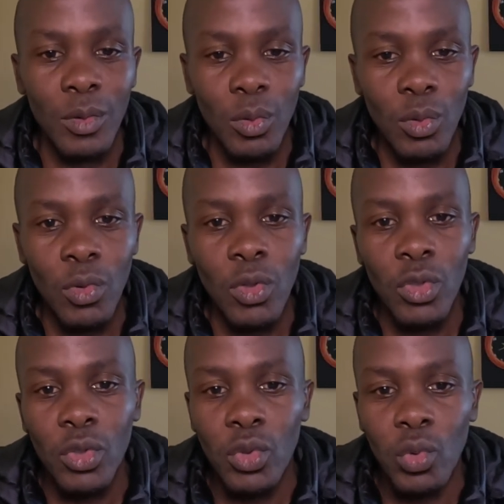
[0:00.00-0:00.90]

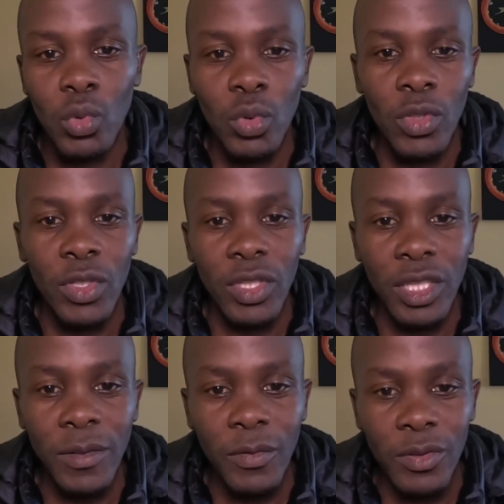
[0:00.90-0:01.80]
Ruto
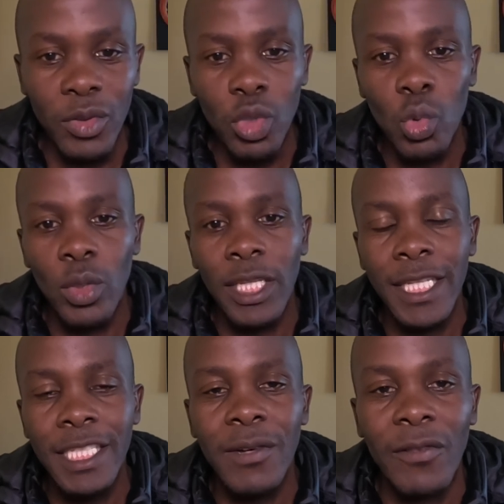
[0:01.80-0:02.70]
should
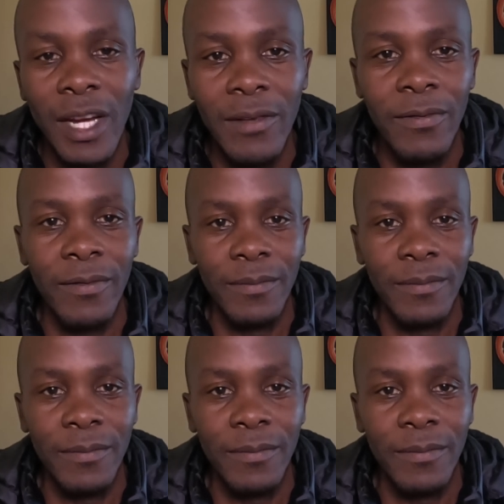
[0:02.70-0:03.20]
he survive